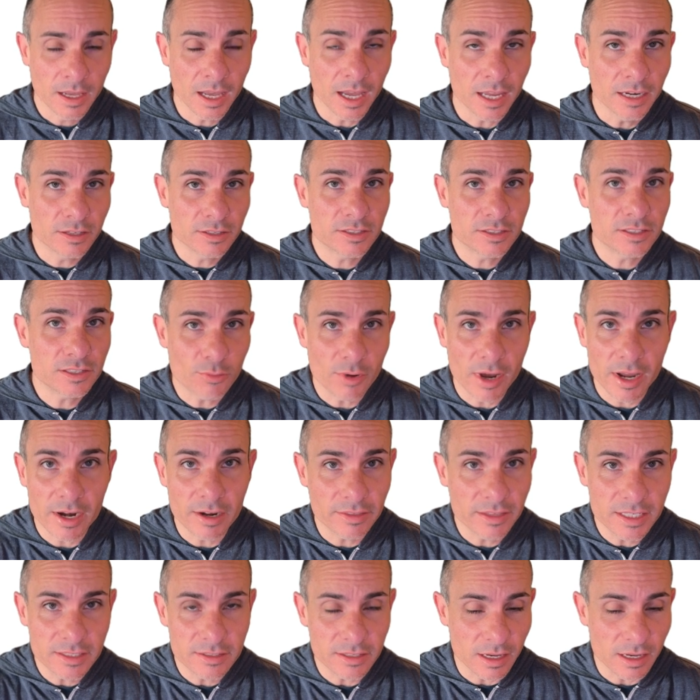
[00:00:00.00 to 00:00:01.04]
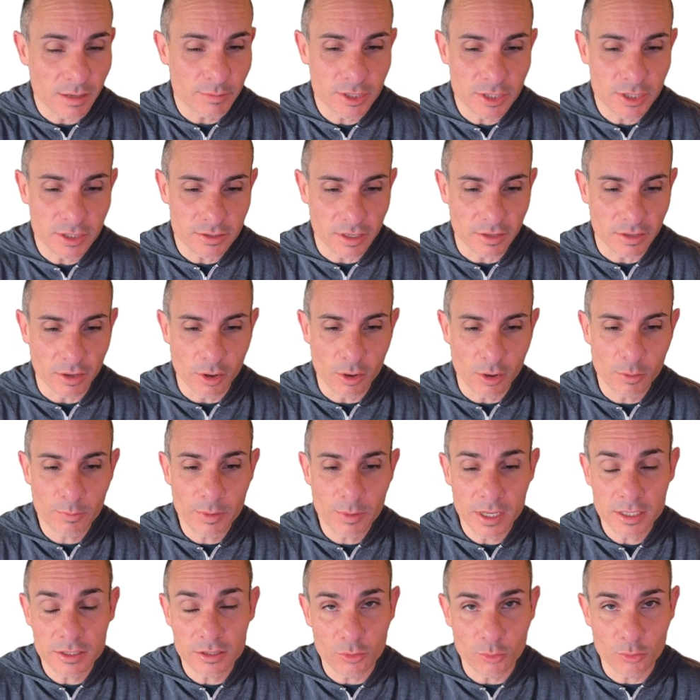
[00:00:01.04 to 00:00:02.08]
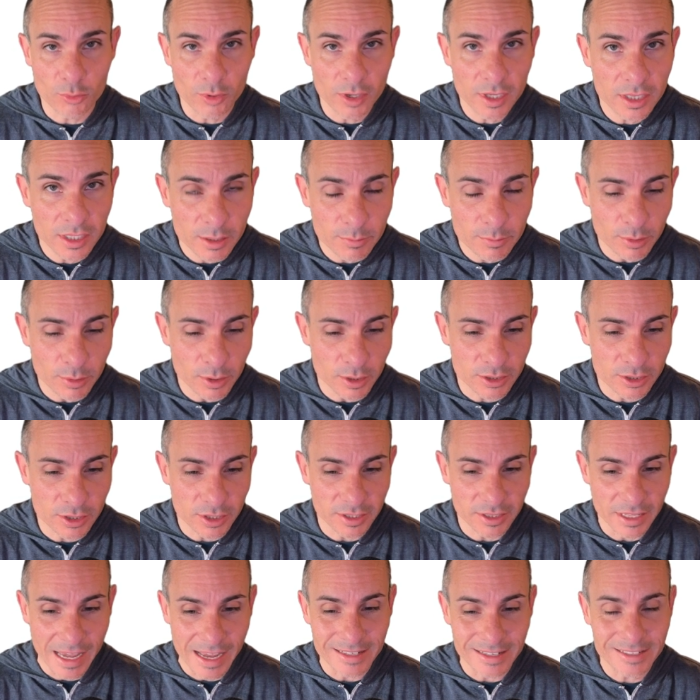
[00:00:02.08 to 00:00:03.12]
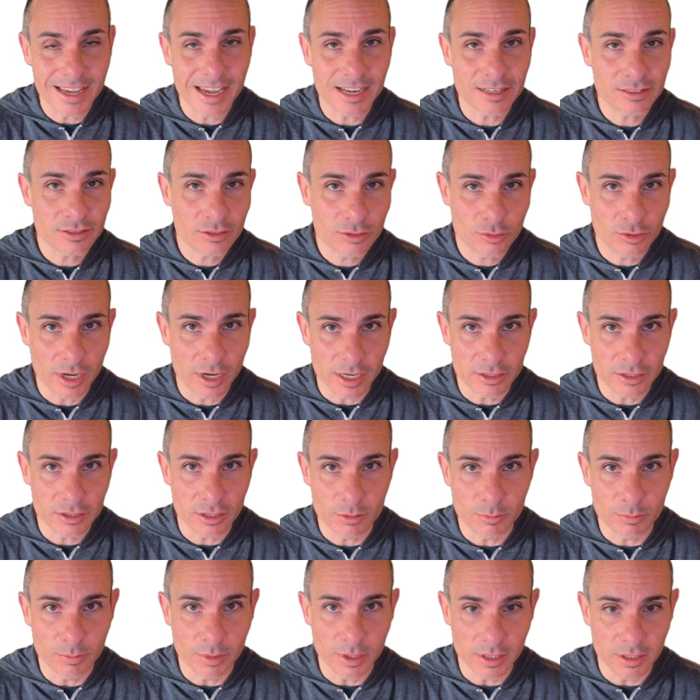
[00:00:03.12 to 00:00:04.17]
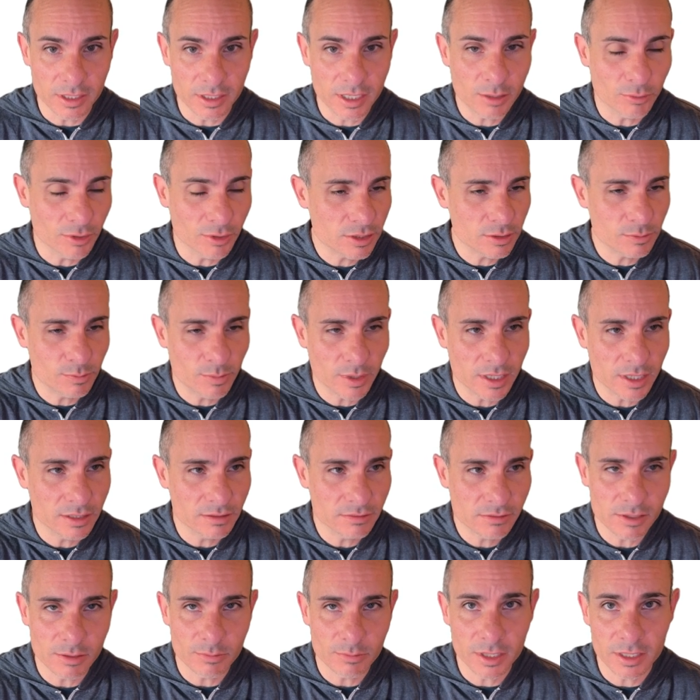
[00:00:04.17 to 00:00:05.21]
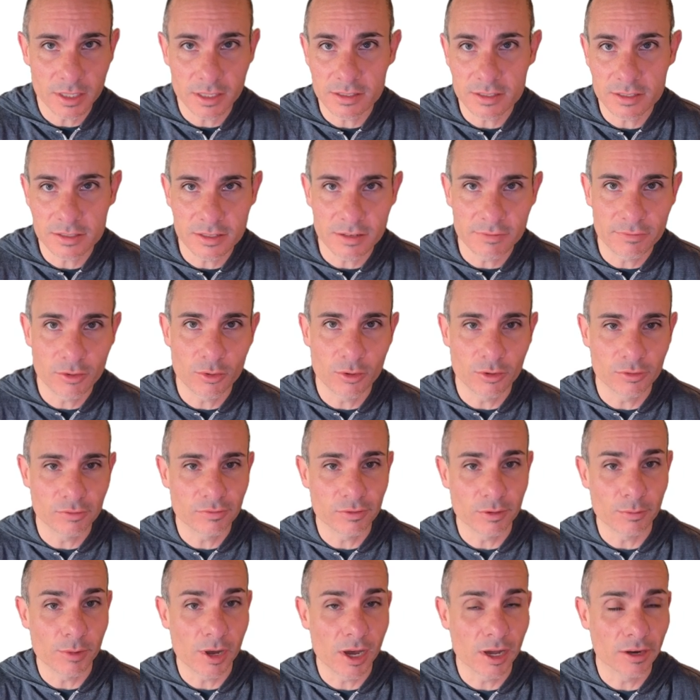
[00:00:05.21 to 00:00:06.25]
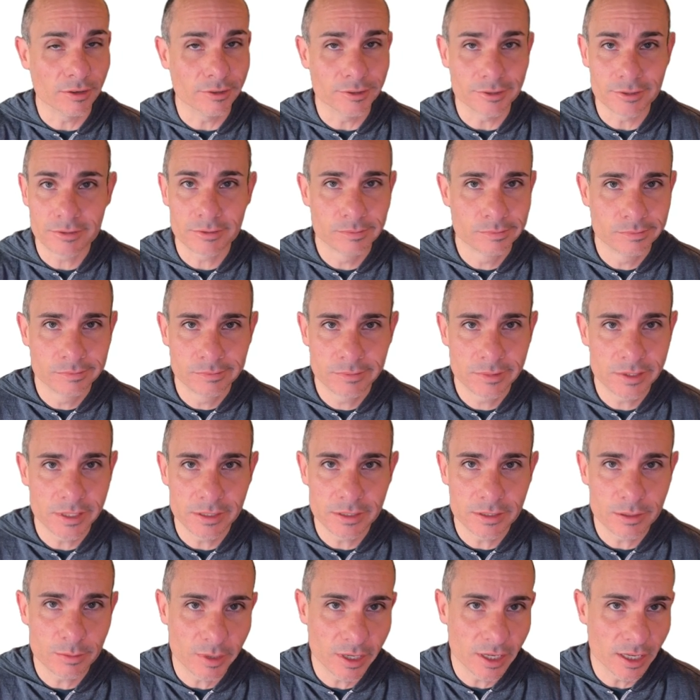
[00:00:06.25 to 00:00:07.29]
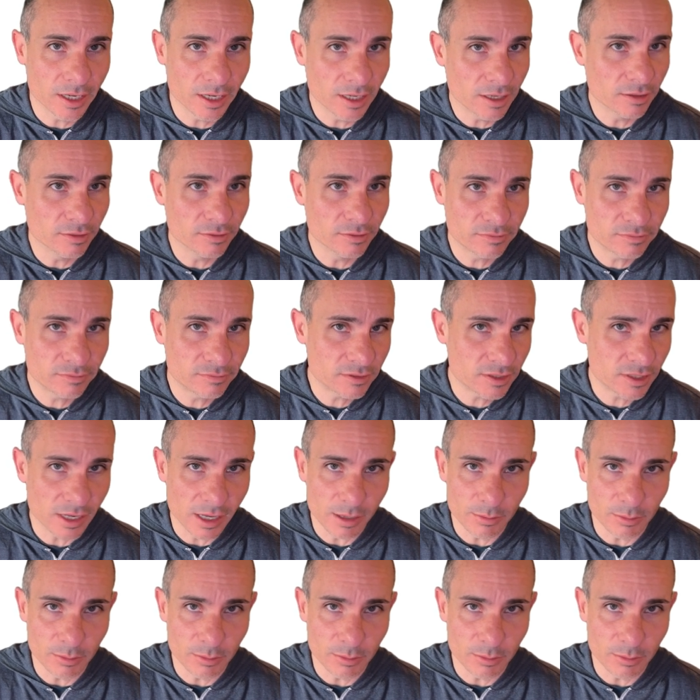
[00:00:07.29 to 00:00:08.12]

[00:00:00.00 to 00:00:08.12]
And you can see right on these images on the homepage, they're really pushing that text creation ability, which has been something that's difficult for models since the beginning of Stable